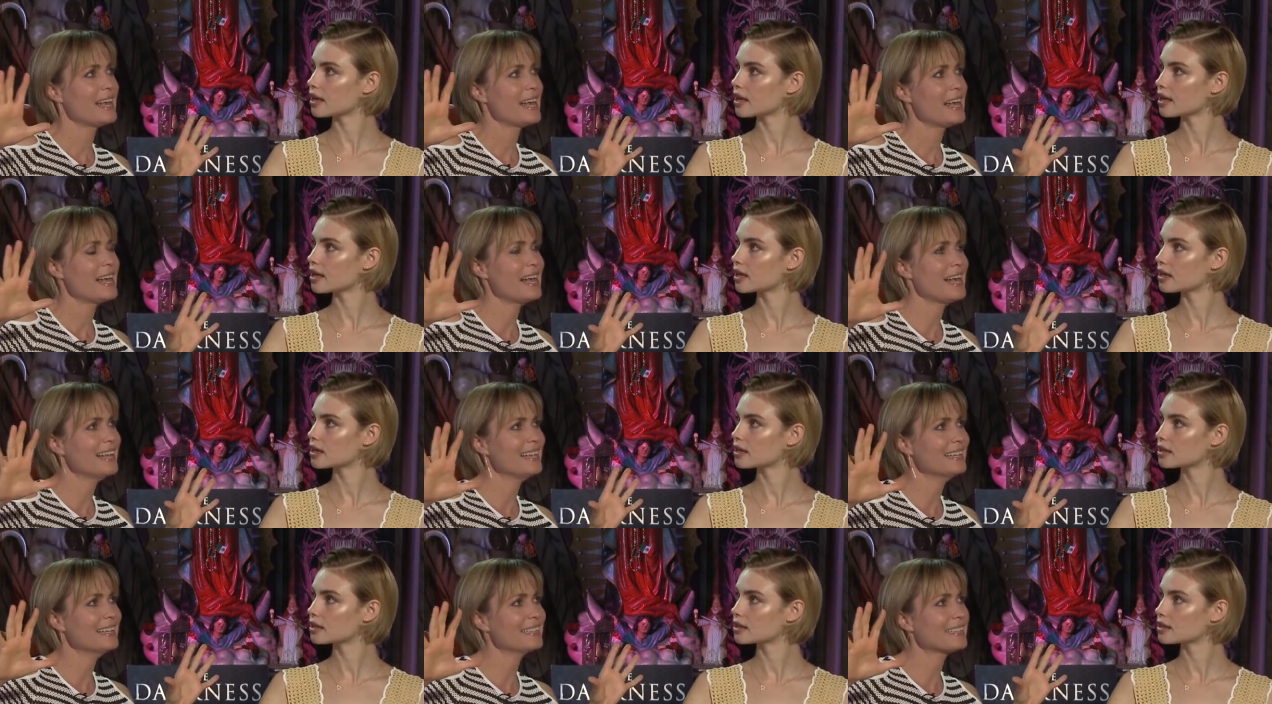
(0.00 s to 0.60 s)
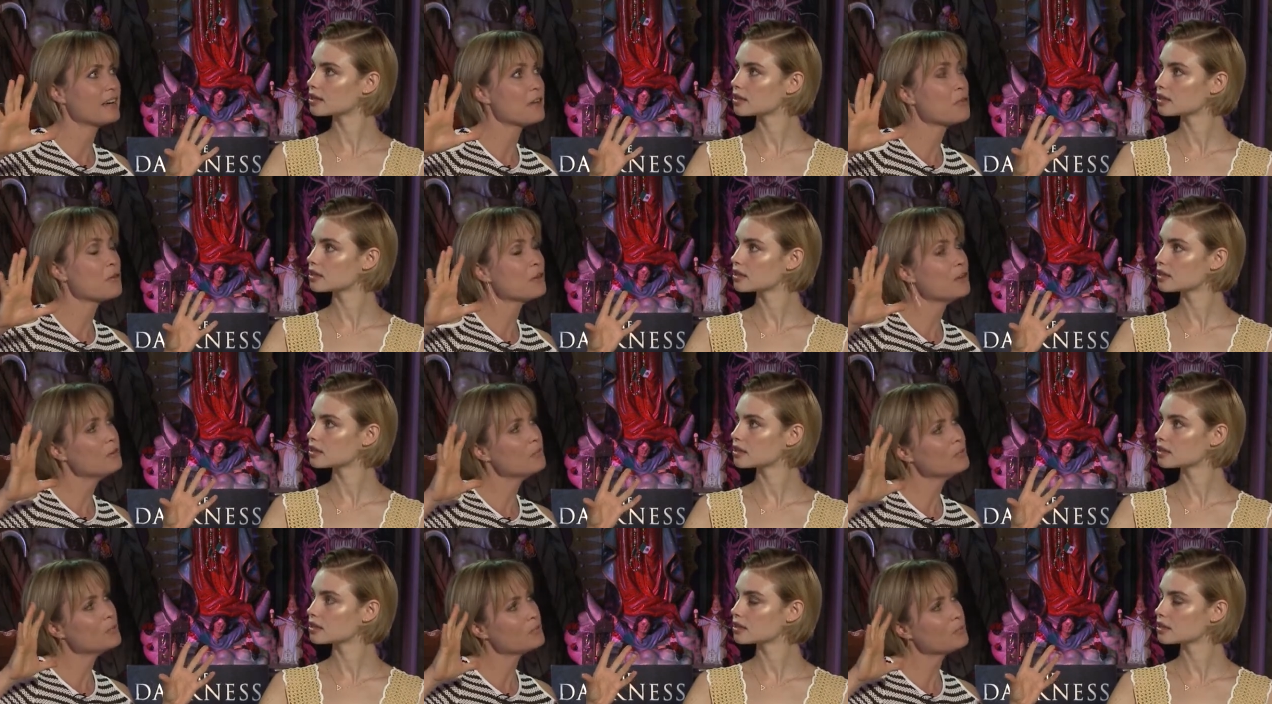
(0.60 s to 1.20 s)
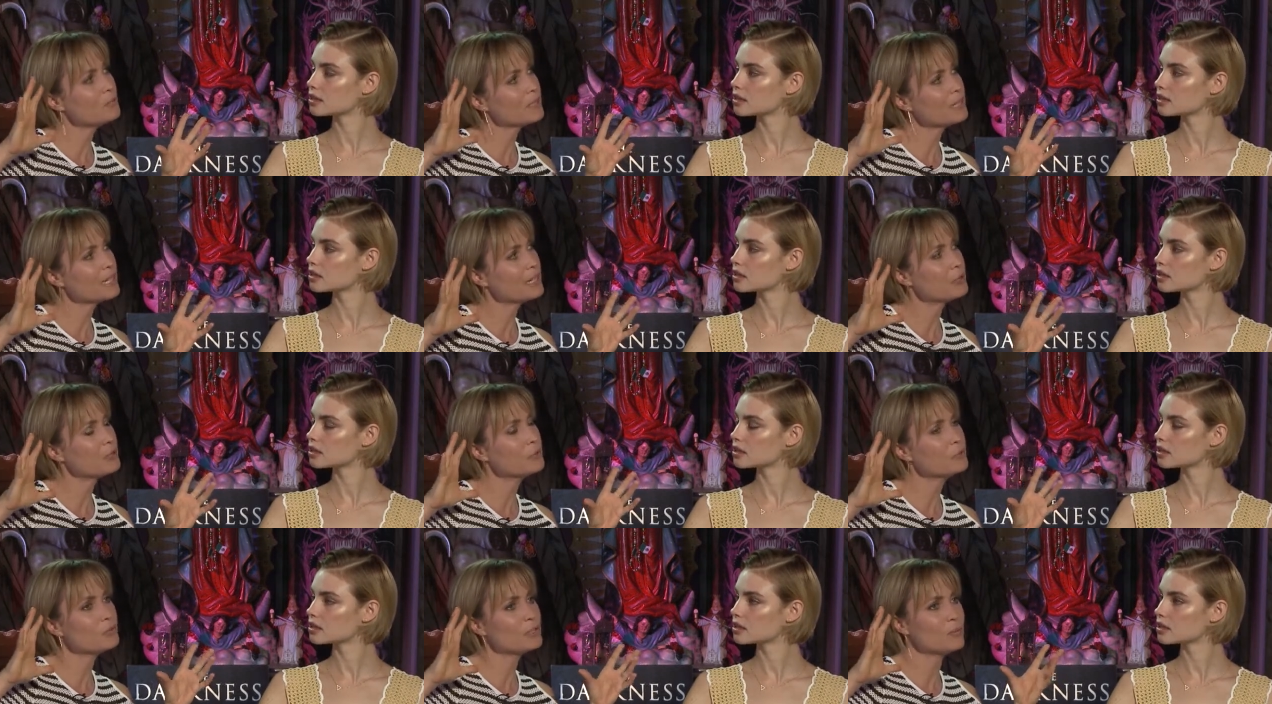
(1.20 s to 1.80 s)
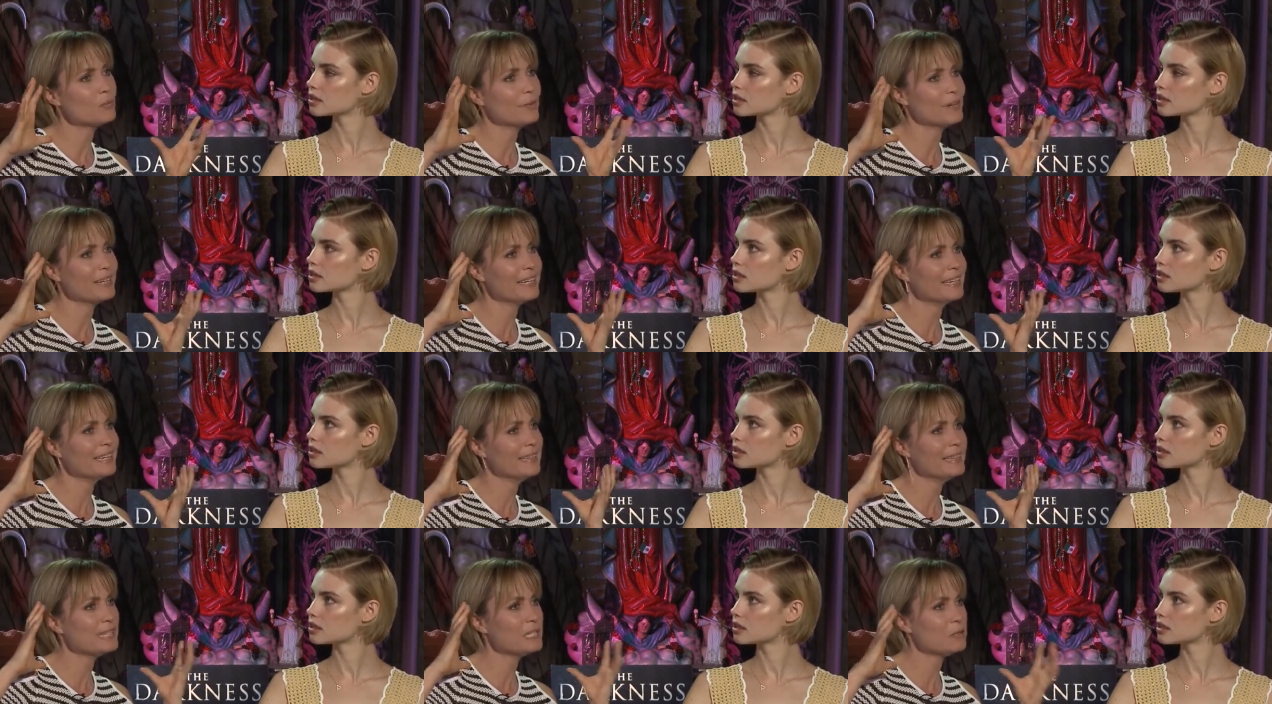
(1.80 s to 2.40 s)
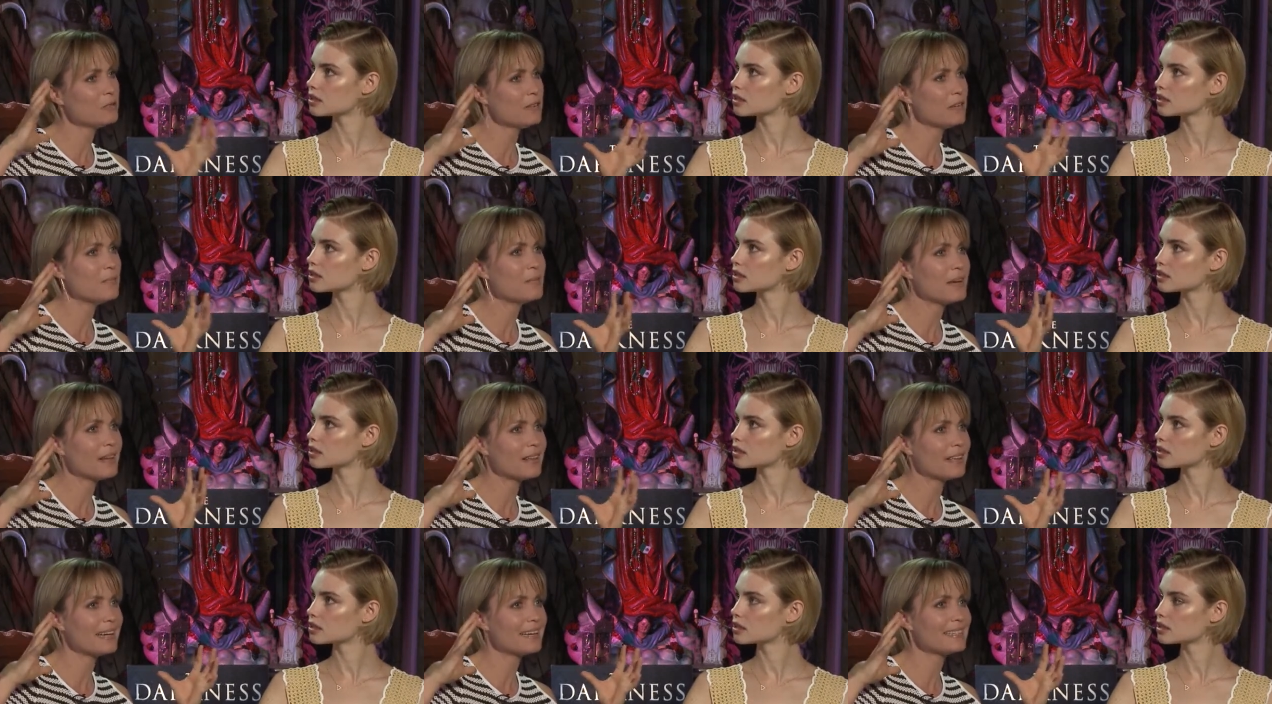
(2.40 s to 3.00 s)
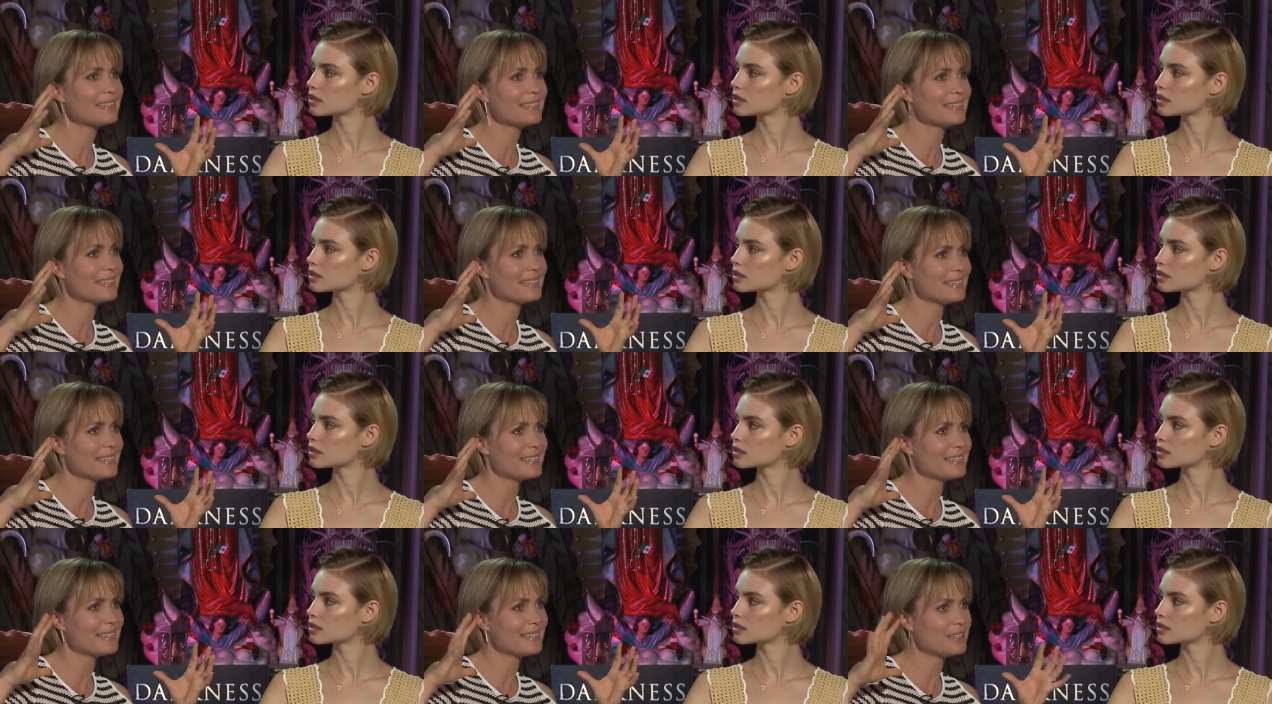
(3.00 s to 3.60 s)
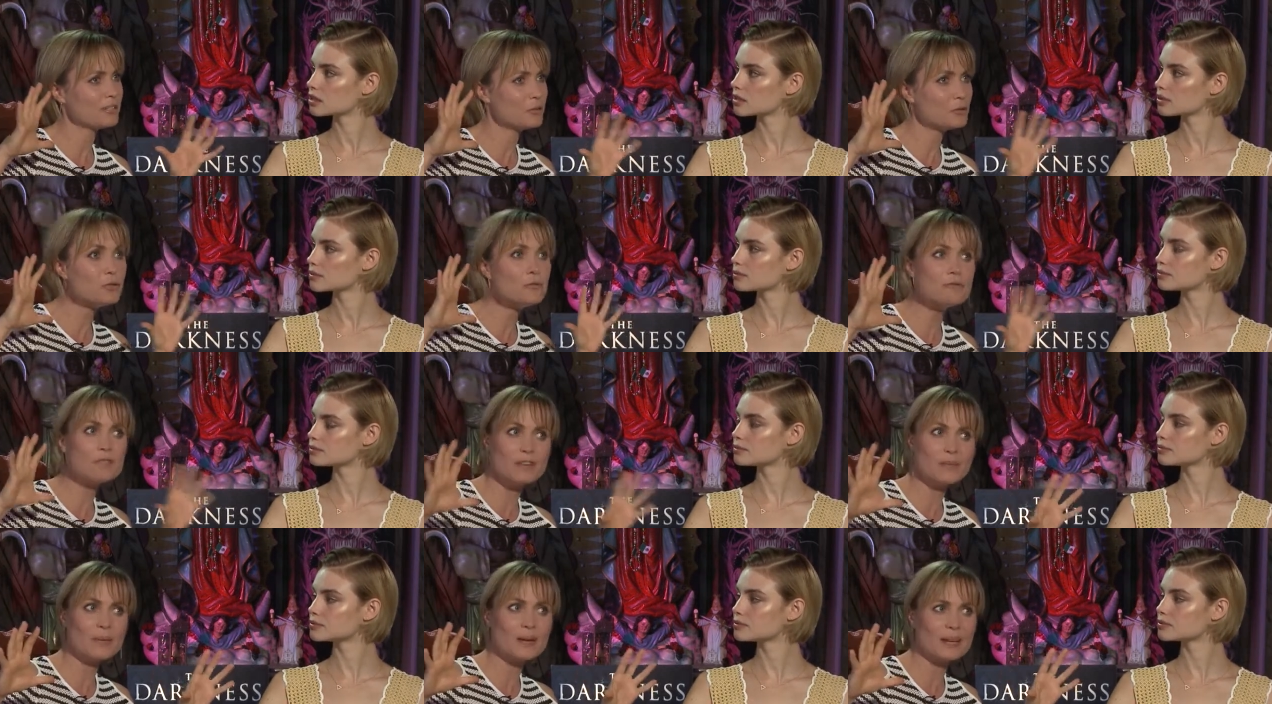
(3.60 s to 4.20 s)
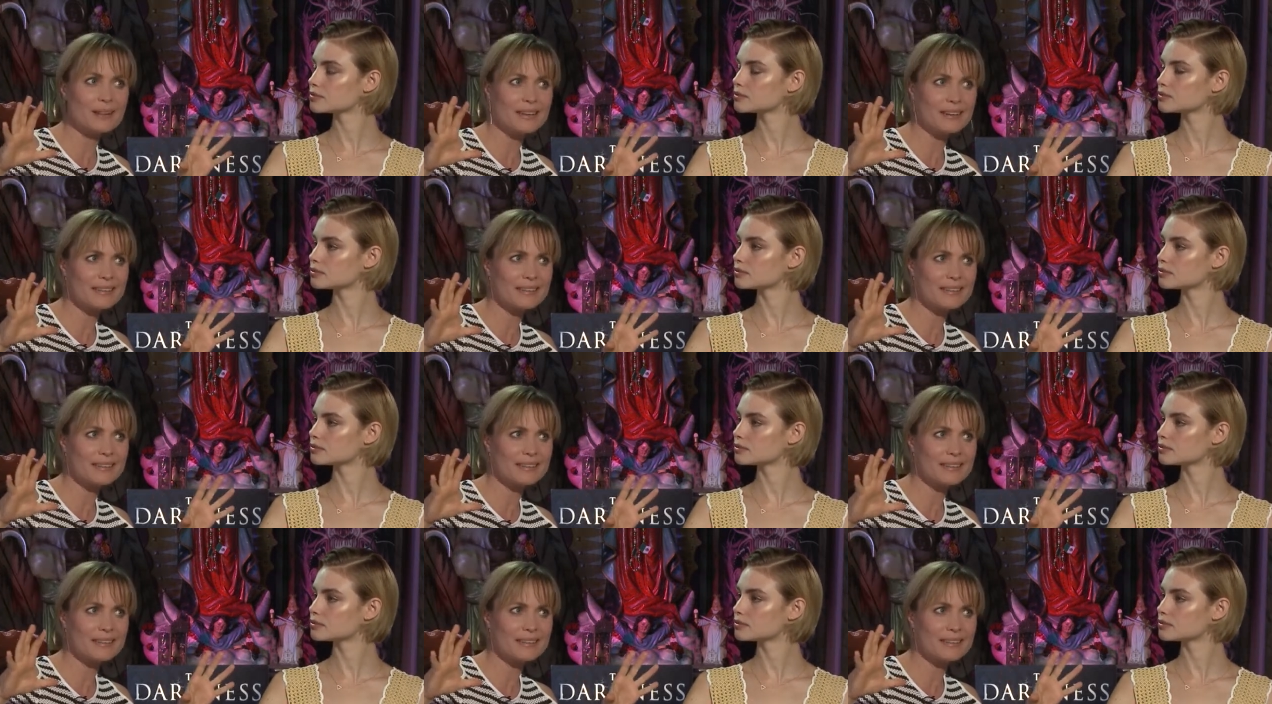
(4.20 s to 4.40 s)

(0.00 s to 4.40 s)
Speaker 1: And I thought it was really cool to bring in this female exorcist, two female mm.